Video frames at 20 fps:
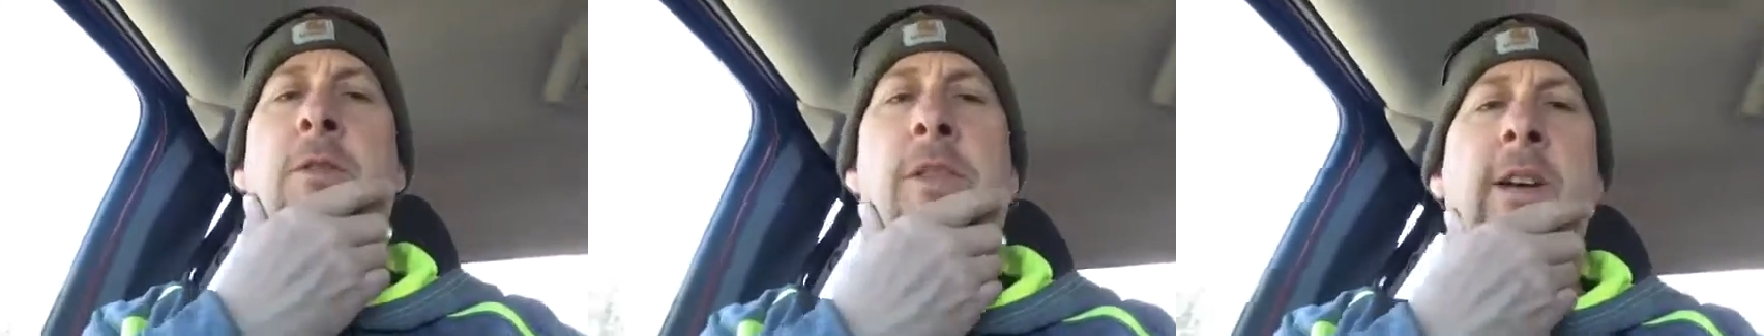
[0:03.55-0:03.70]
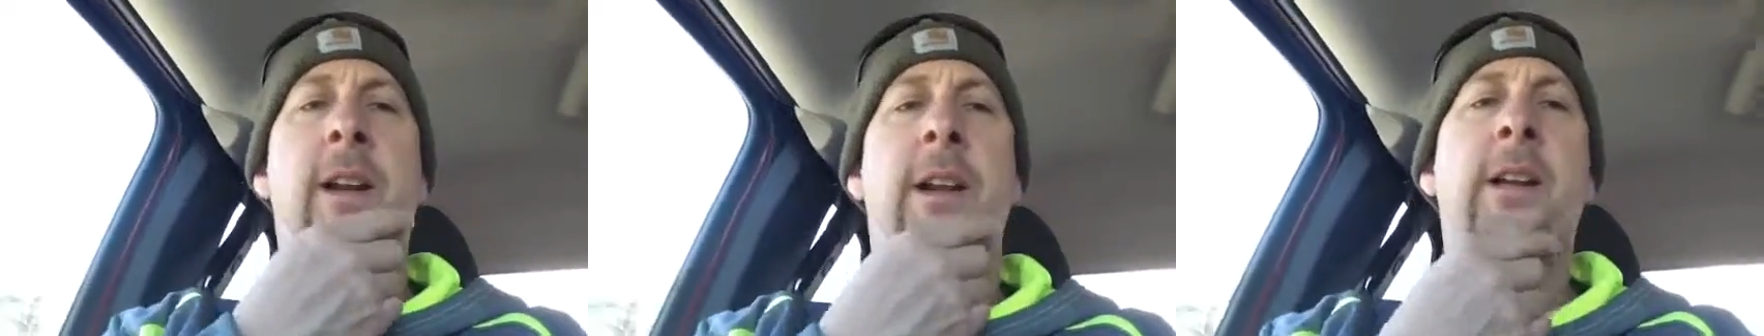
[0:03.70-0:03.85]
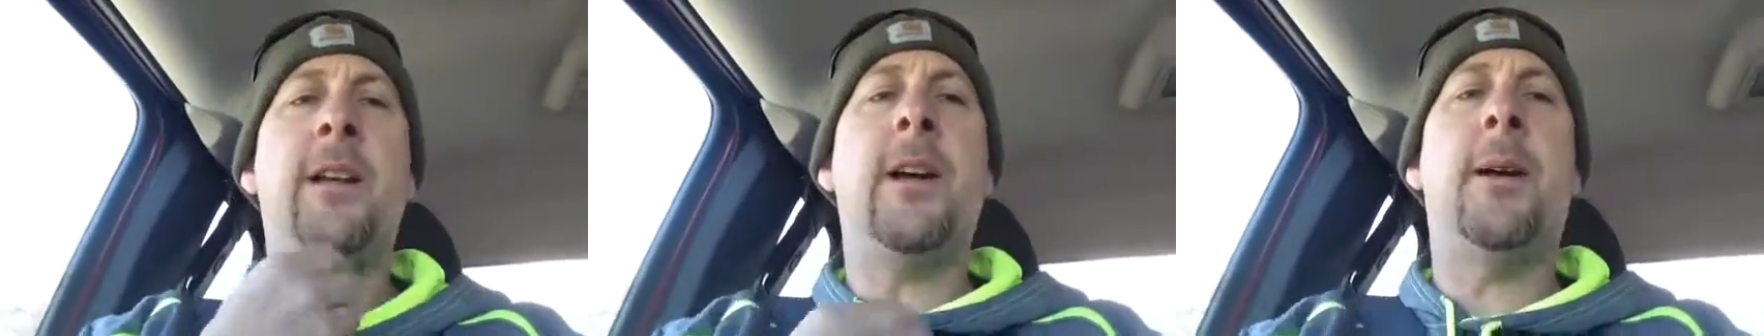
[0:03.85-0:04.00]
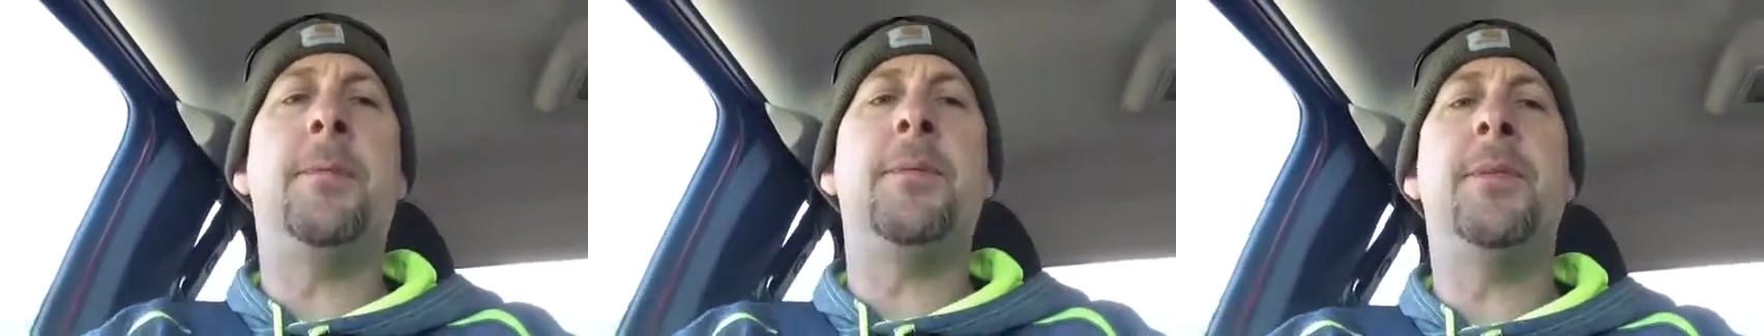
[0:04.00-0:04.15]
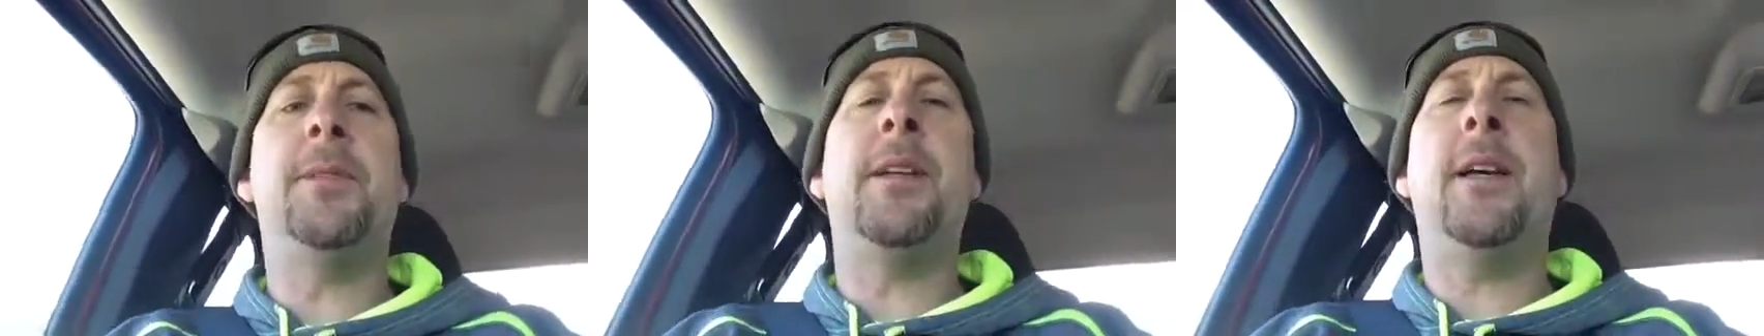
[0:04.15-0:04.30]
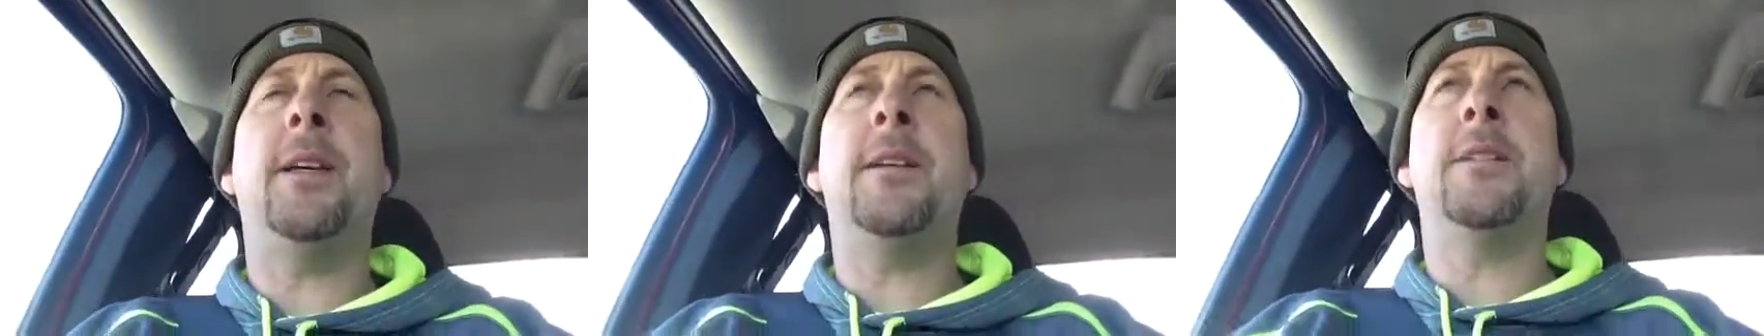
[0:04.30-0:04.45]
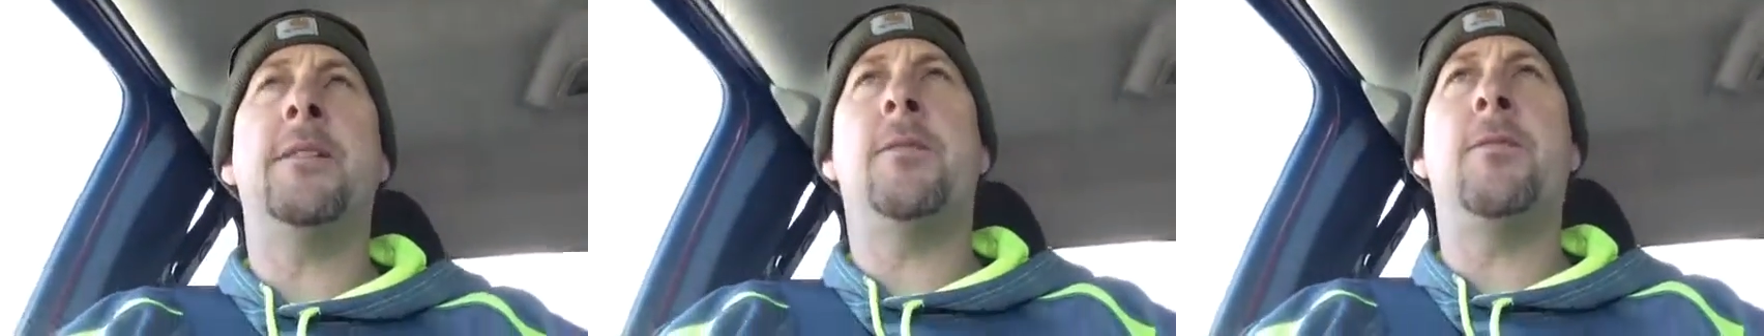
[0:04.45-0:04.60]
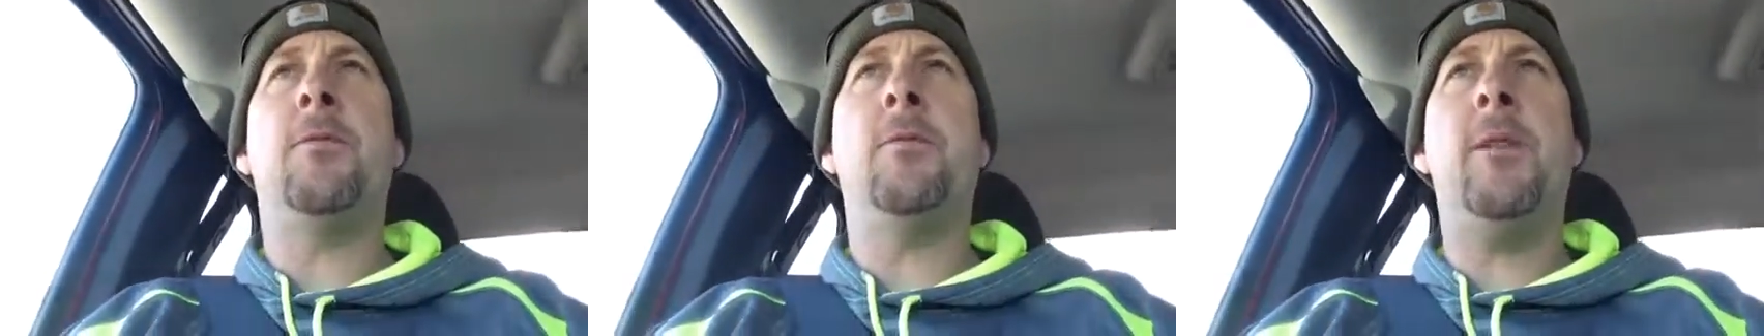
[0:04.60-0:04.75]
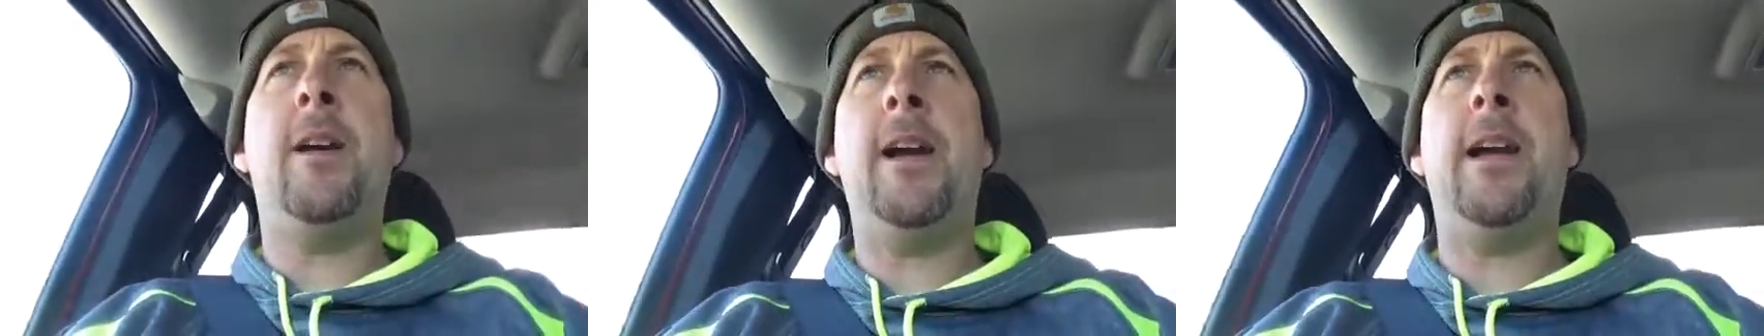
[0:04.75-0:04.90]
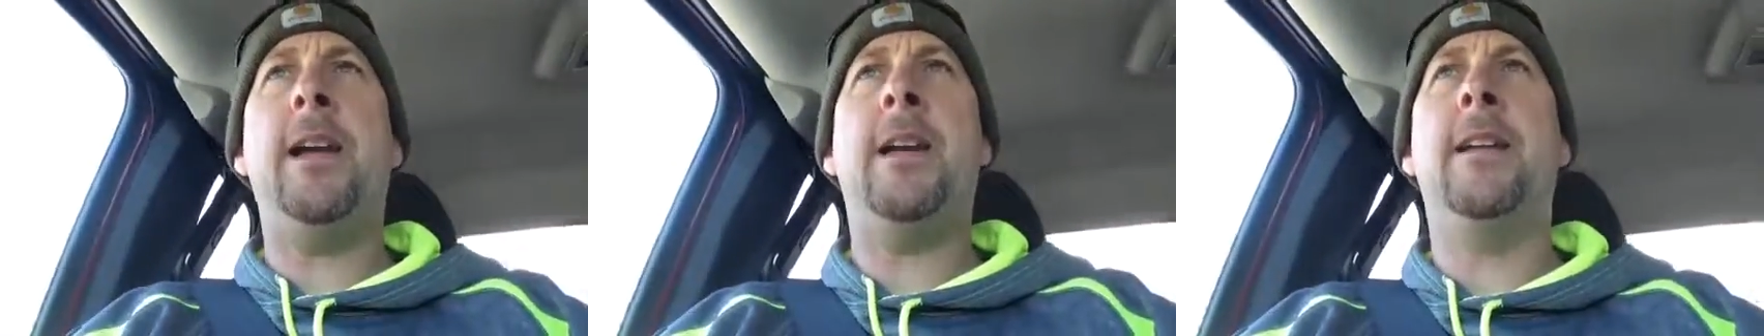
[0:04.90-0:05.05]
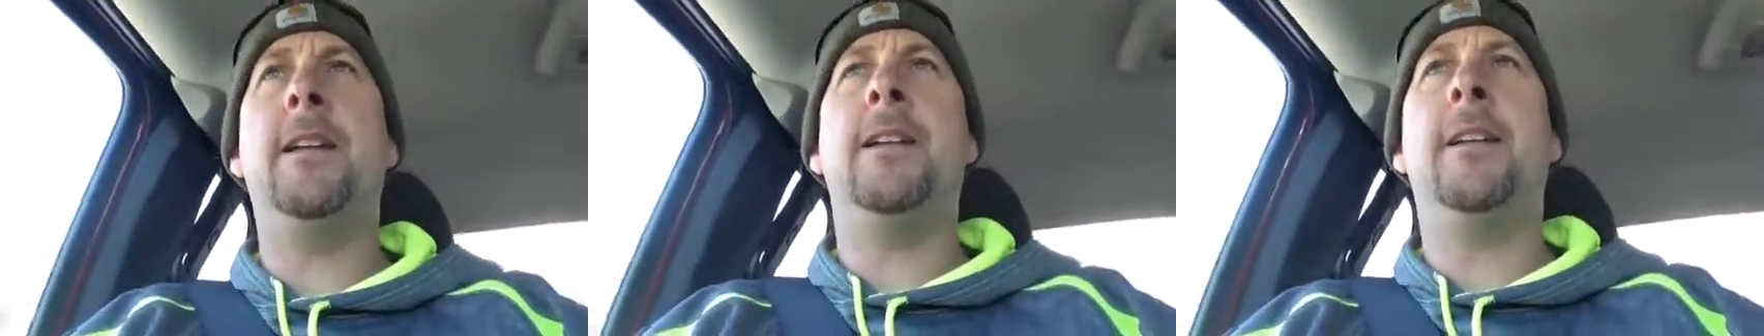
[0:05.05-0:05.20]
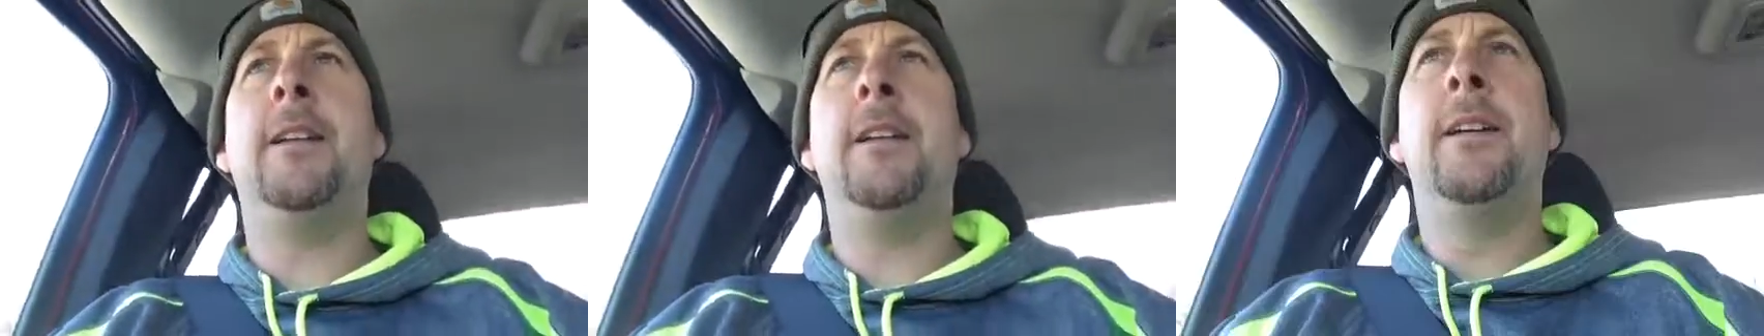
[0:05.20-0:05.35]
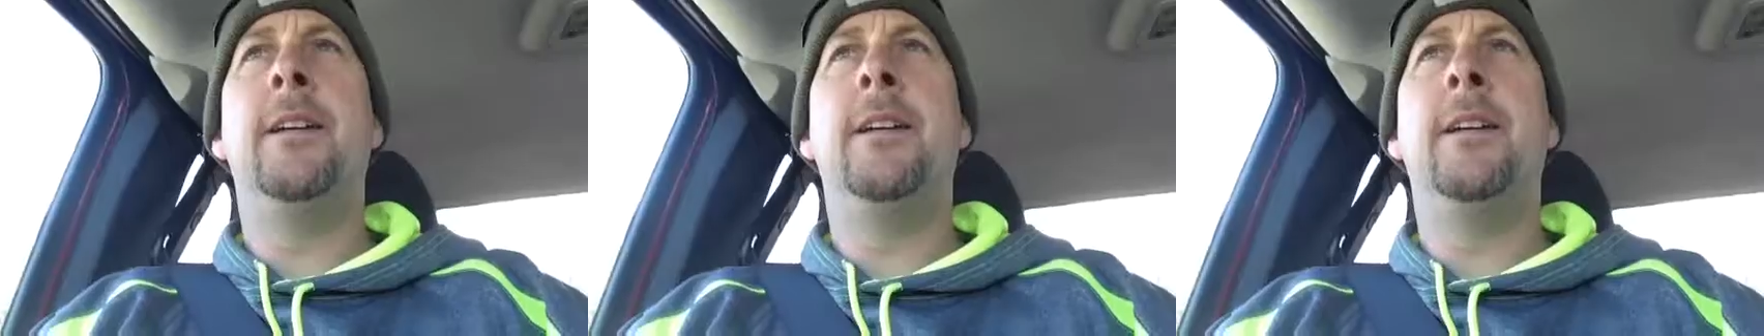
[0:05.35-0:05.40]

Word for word: We've had a couple days of rain